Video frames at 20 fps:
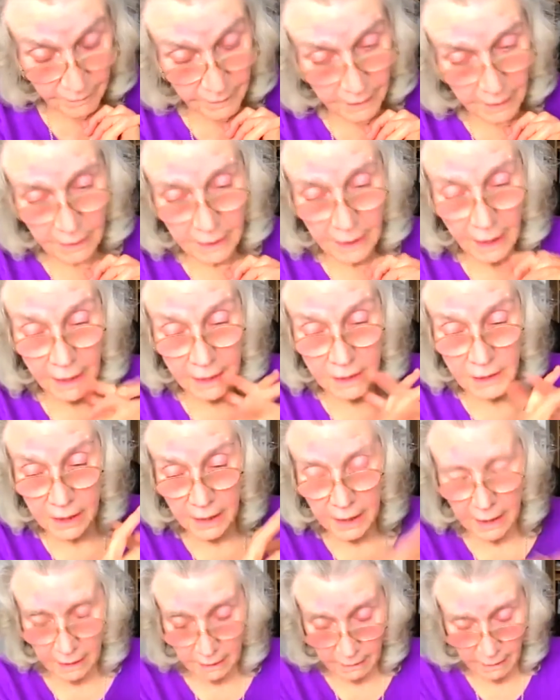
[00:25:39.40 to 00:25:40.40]

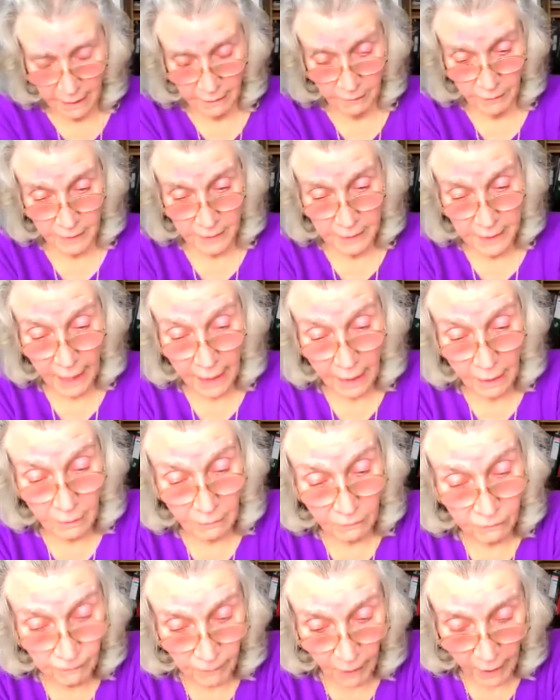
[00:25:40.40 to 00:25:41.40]
occasionally, even now,
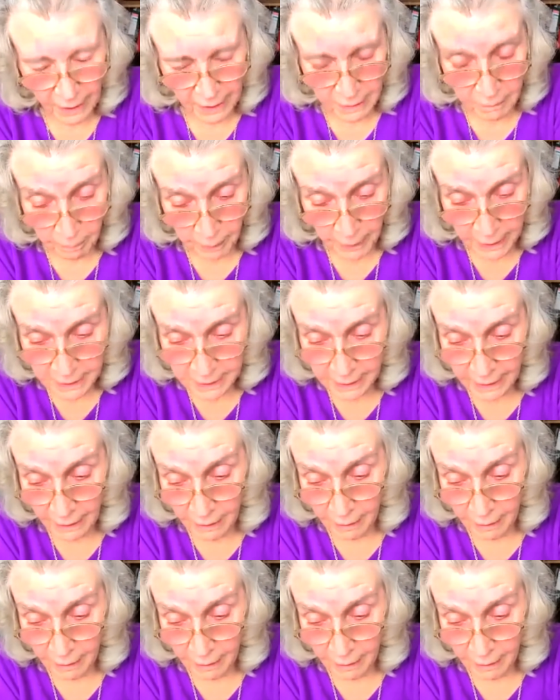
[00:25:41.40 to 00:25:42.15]
find bits out